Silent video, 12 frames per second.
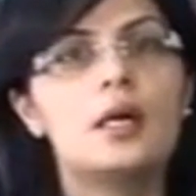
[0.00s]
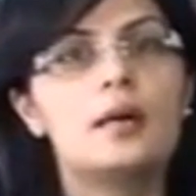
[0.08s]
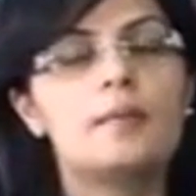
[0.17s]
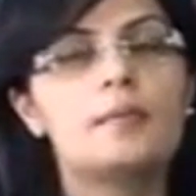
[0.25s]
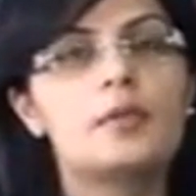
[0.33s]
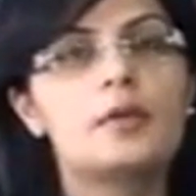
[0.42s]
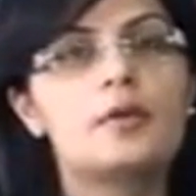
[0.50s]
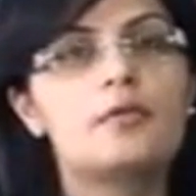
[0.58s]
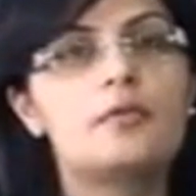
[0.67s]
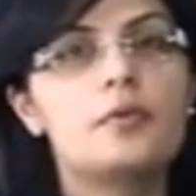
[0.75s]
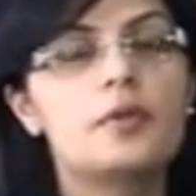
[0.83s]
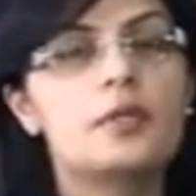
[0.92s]
Um,
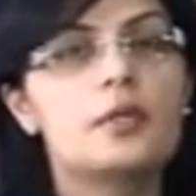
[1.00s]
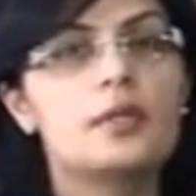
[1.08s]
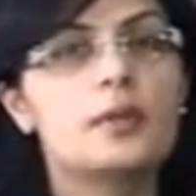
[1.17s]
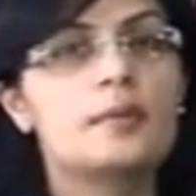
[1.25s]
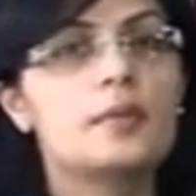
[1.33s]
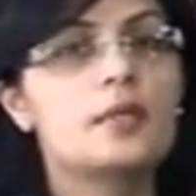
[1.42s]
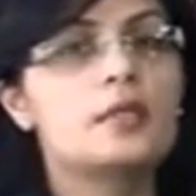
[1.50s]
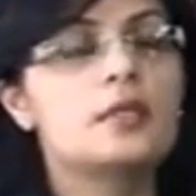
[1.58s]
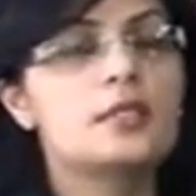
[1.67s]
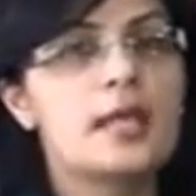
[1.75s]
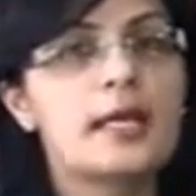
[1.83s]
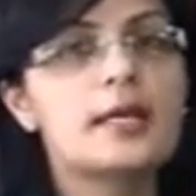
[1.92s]
the, the,
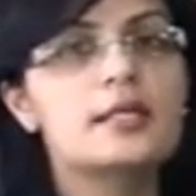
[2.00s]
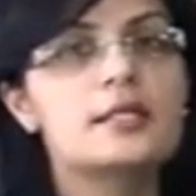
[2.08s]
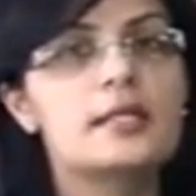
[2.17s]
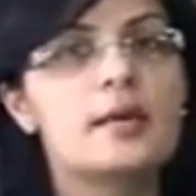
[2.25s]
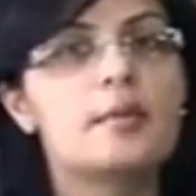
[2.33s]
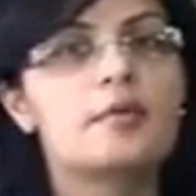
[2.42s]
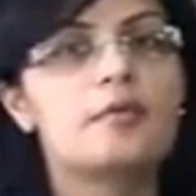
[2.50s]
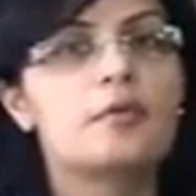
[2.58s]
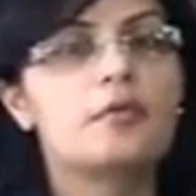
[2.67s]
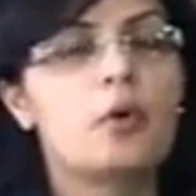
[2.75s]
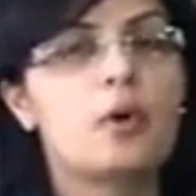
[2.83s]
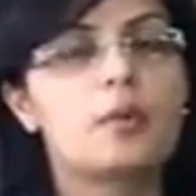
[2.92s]
the second stem of
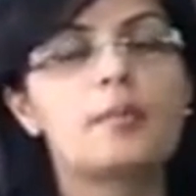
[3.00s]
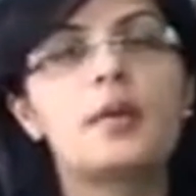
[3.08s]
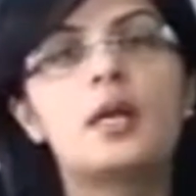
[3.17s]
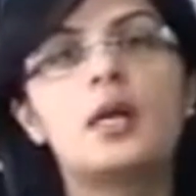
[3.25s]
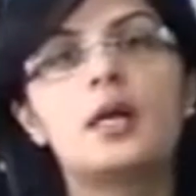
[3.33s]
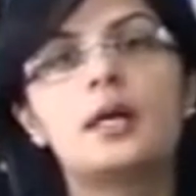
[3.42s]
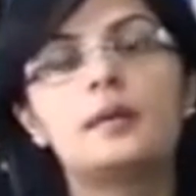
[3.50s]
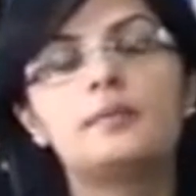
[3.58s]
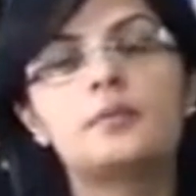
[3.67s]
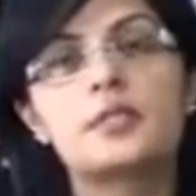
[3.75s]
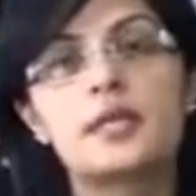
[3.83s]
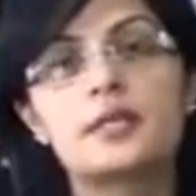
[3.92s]
reform
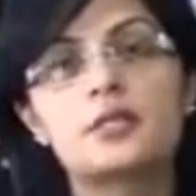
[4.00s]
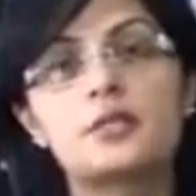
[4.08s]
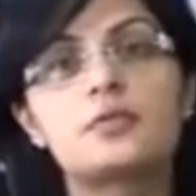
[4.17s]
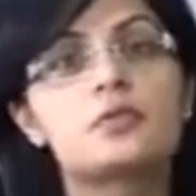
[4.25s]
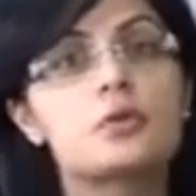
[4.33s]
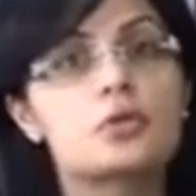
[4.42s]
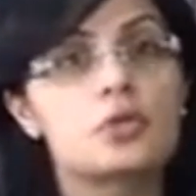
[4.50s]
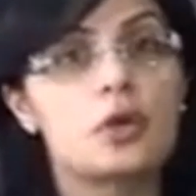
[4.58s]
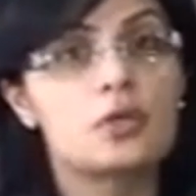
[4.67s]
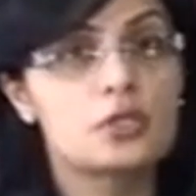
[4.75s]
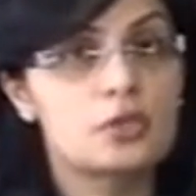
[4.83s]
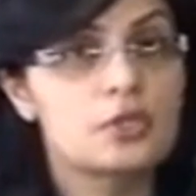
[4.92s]
um, centers of social,
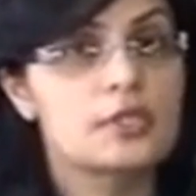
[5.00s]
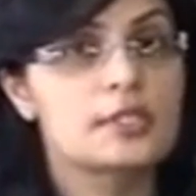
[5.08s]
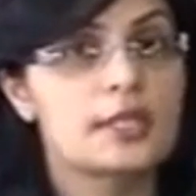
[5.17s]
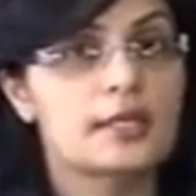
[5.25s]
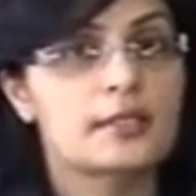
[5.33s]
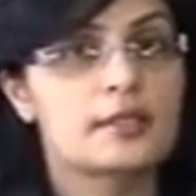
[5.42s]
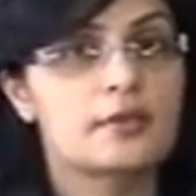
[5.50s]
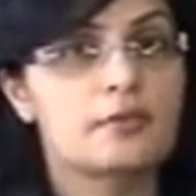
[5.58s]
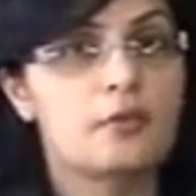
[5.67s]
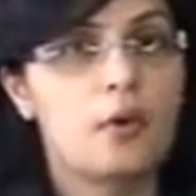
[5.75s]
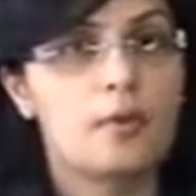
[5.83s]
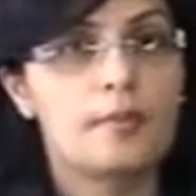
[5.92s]
on social sector
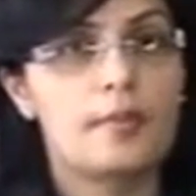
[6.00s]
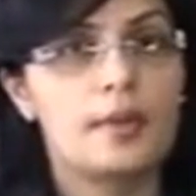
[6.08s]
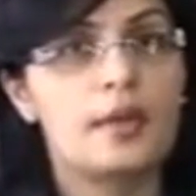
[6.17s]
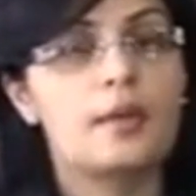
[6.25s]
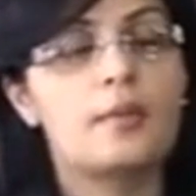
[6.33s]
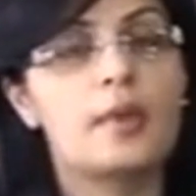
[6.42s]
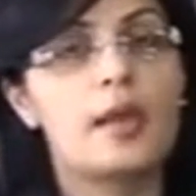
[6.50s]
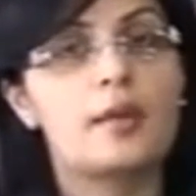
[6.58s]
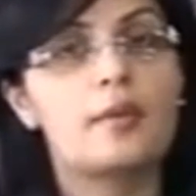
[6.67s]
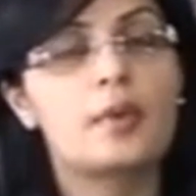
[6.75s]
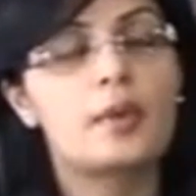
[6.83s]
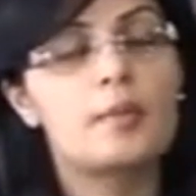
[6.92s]
reform, uh,
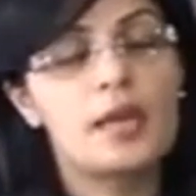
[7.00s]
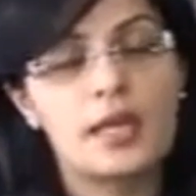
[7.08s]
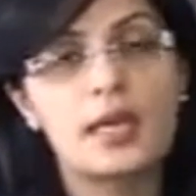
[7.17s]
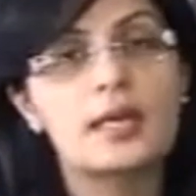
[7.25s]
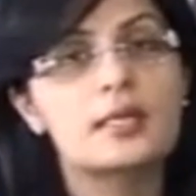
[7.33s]
where, where many